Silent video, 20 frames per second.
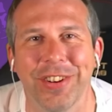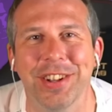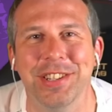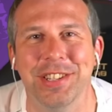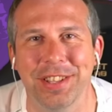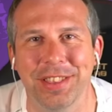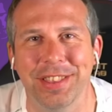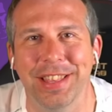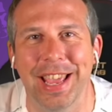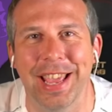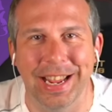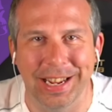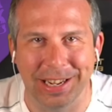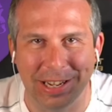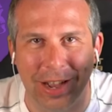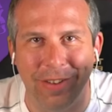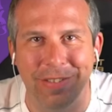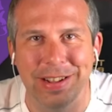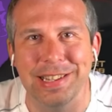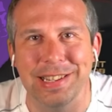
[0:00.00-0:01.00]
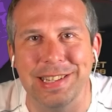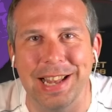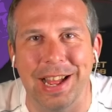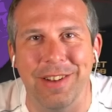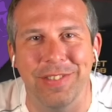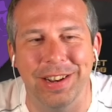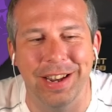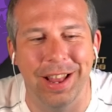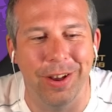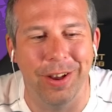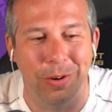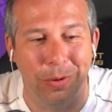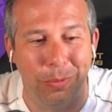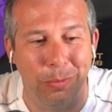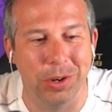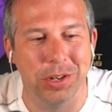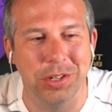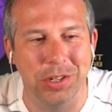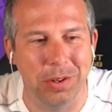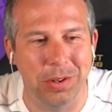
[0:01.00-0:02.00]
What do you think? Comments down below.
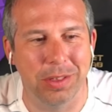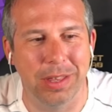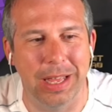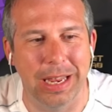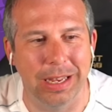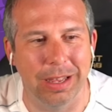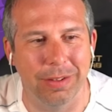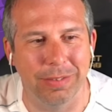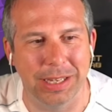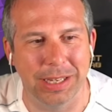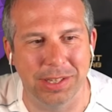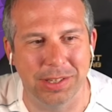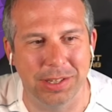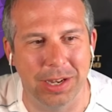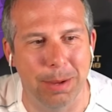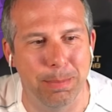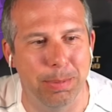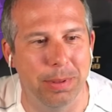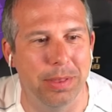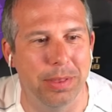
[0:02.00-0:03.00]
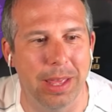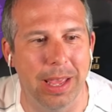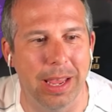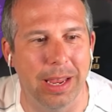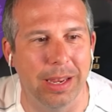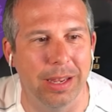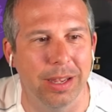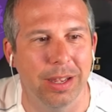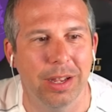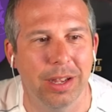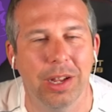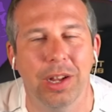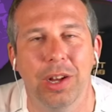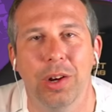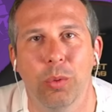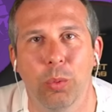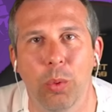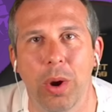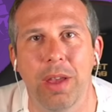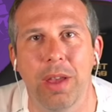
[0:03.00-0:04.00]
What do you think of this type of thing
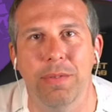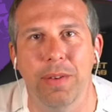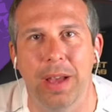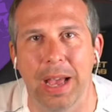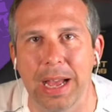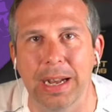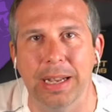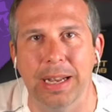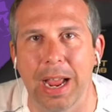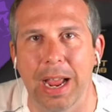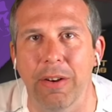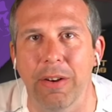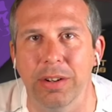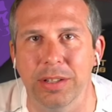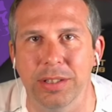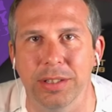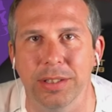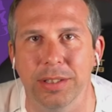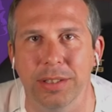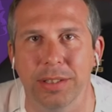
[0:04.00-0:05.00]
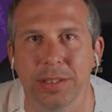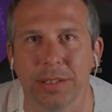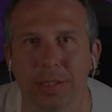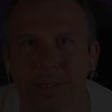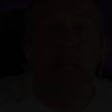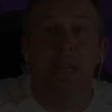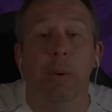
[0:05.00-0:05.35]
with our characters?